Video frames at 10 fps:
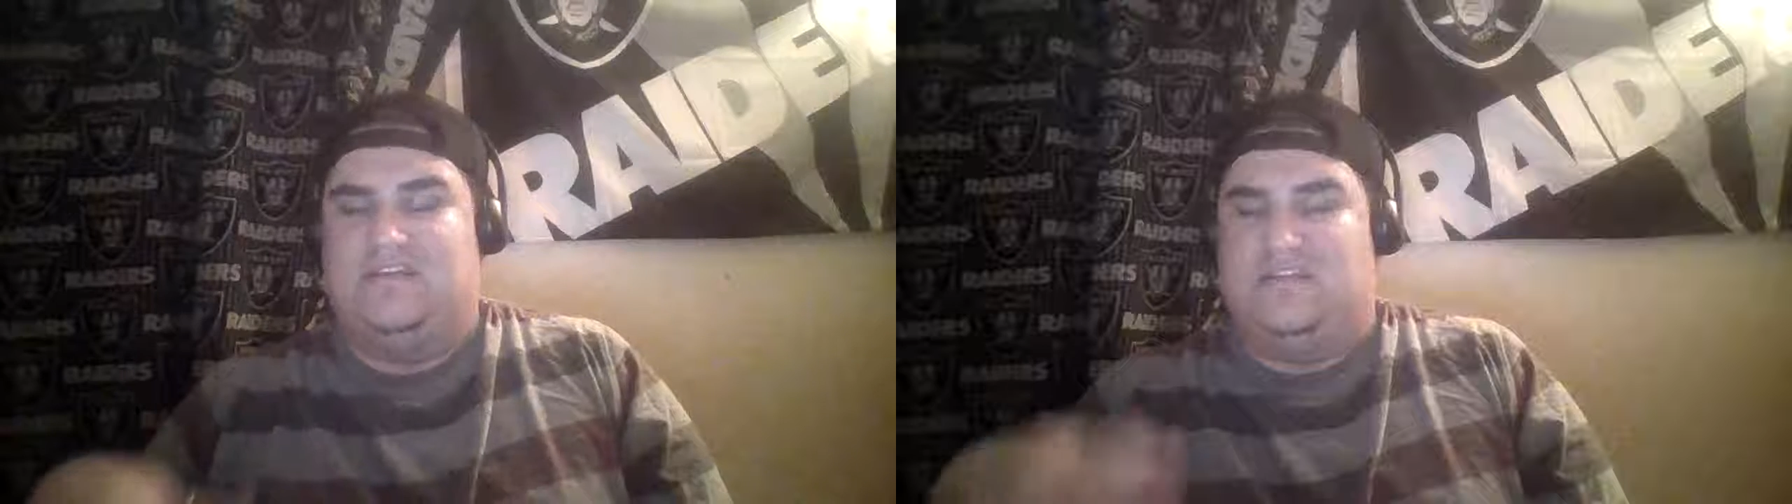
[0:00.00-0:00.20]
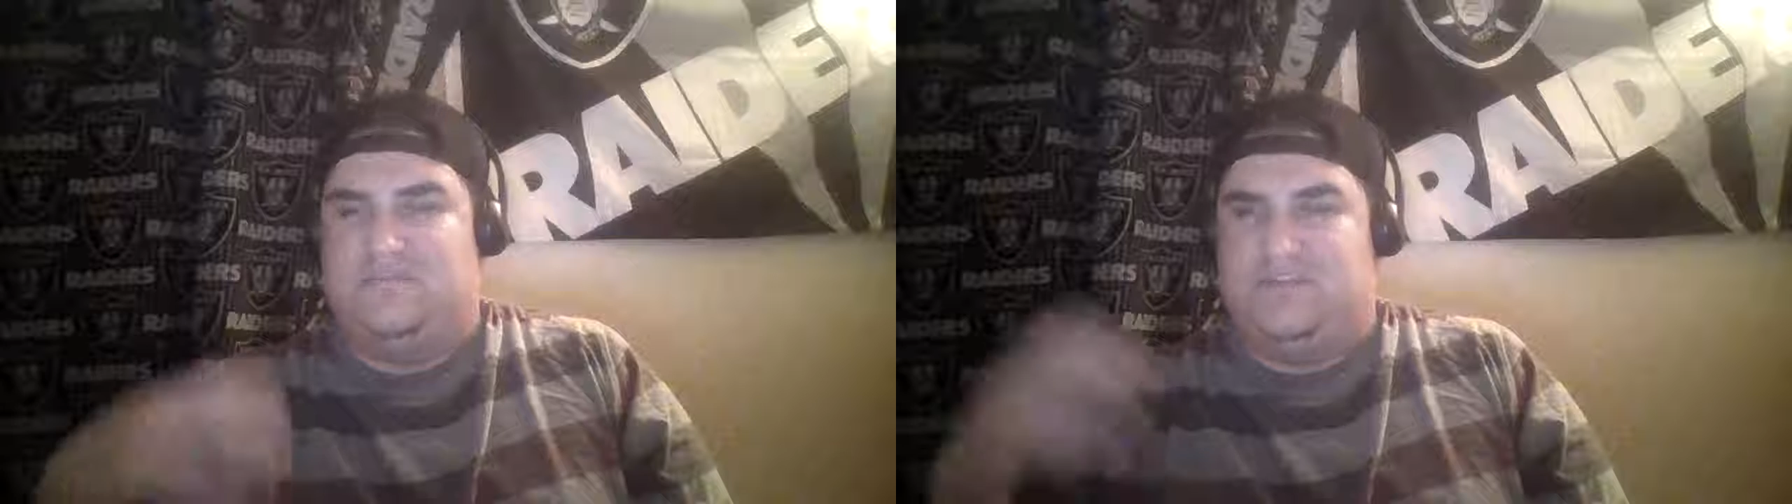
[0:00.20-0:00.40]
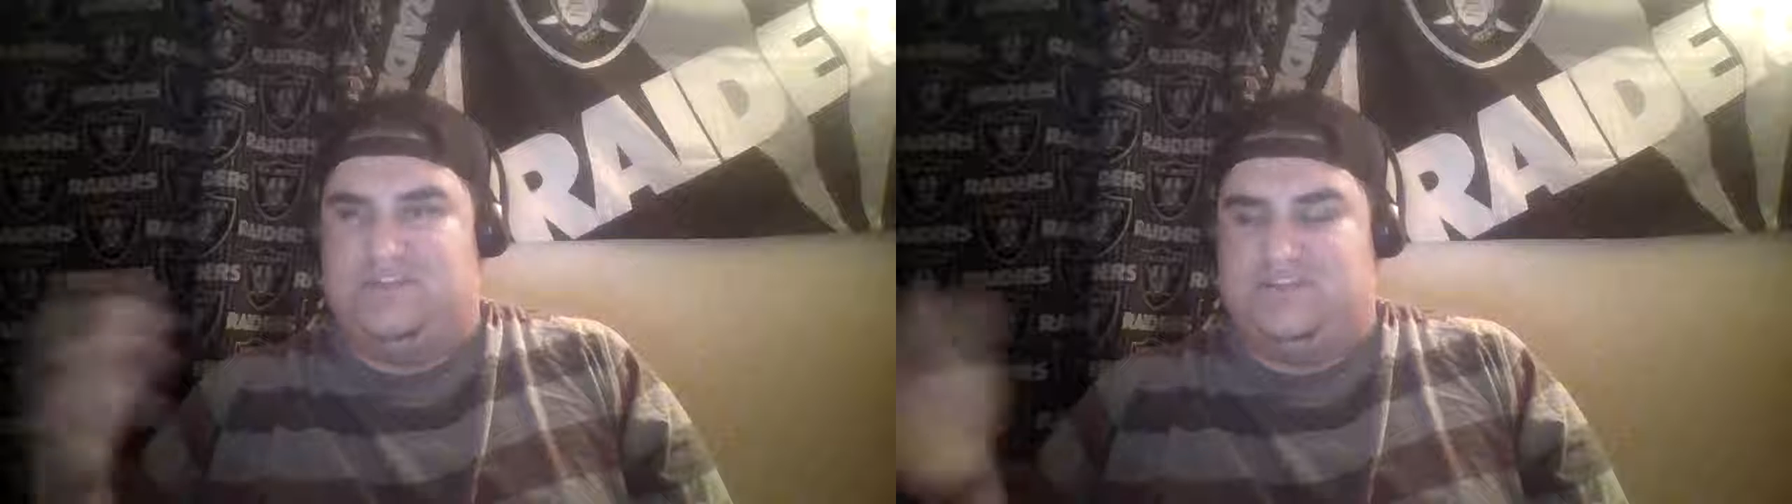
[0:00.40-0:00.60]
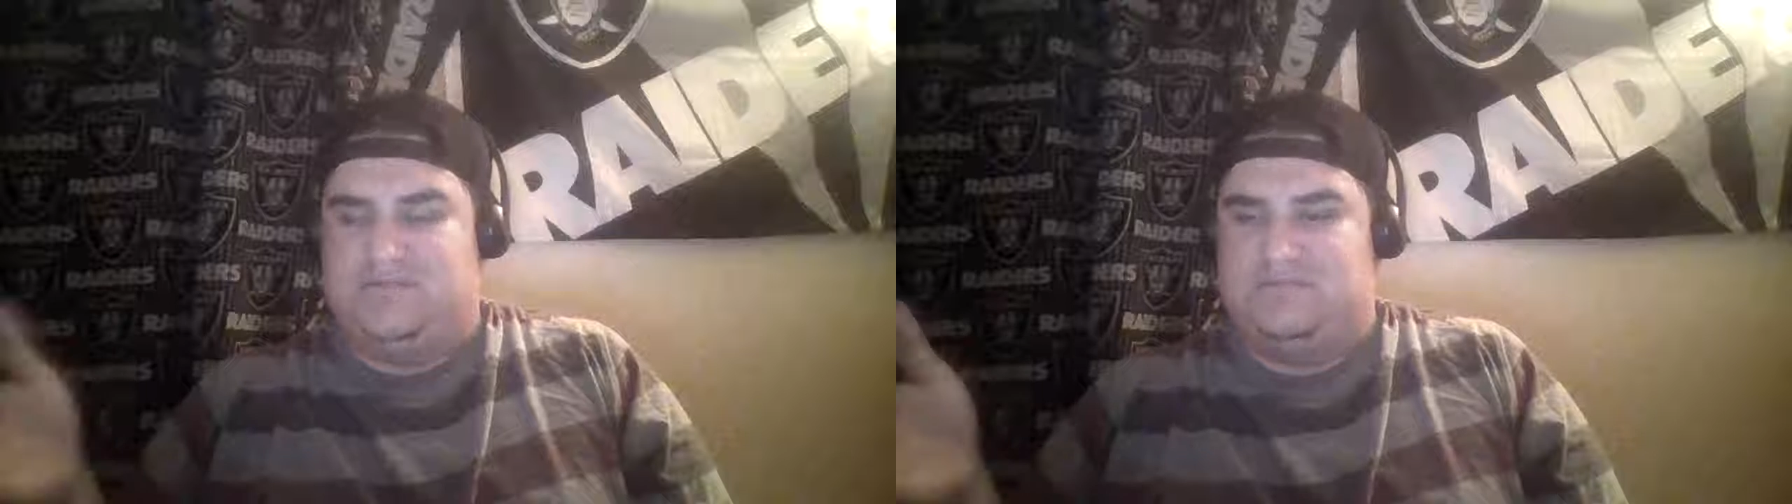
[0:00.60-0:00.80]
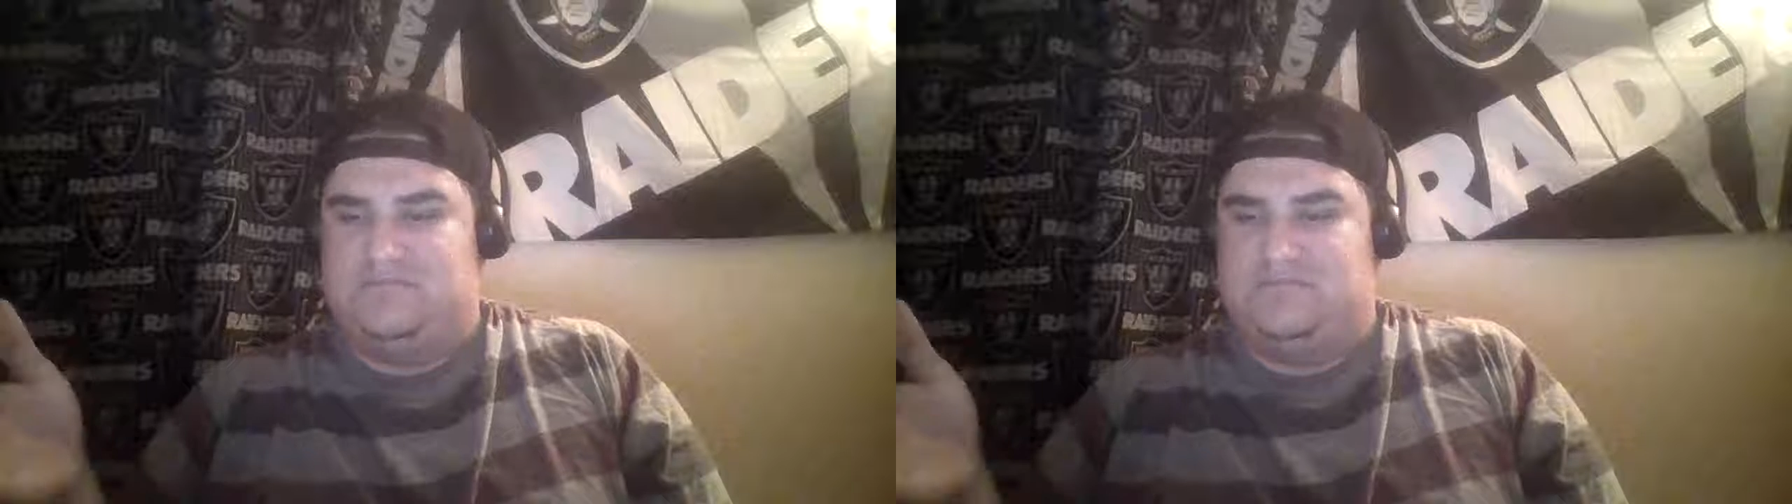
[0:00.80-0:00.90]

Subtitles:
the division